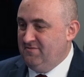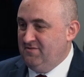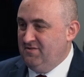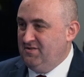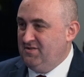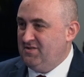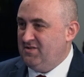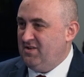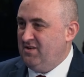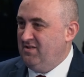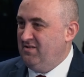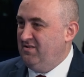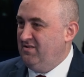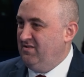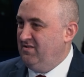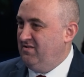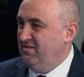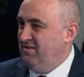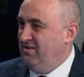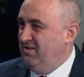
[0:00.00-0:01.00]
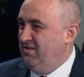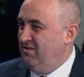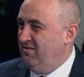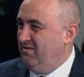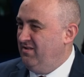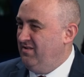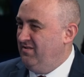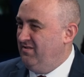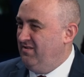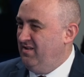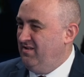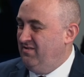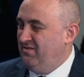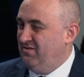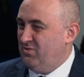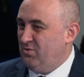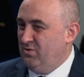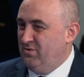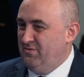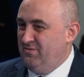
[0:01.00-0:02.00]
and it's like this. You know, they, they
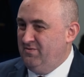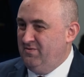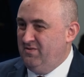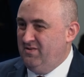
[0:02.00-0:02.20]
sort of.